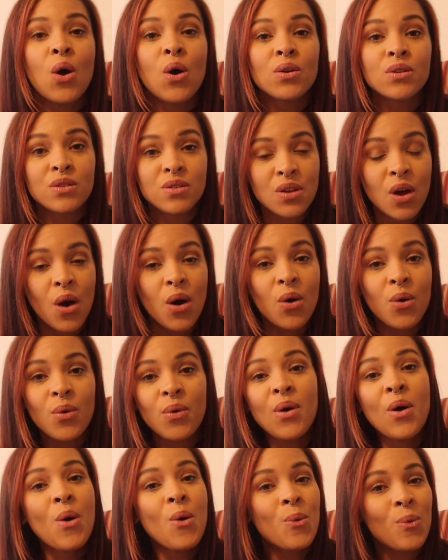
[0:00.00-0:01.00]

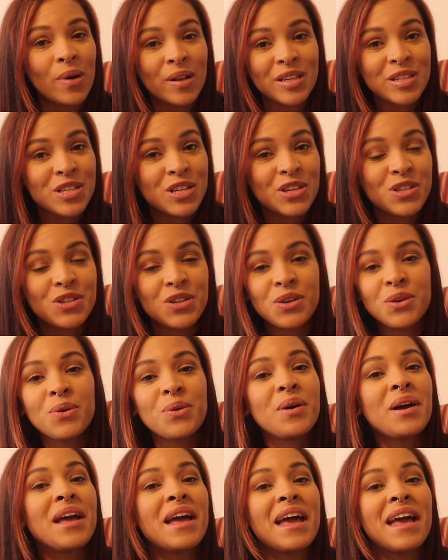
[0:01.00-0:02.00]
So what does he
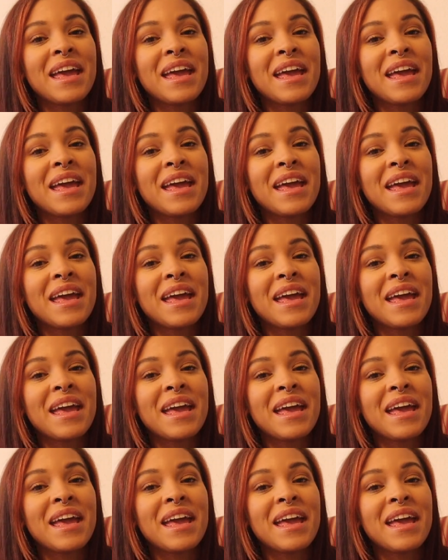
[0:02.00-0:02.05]
do?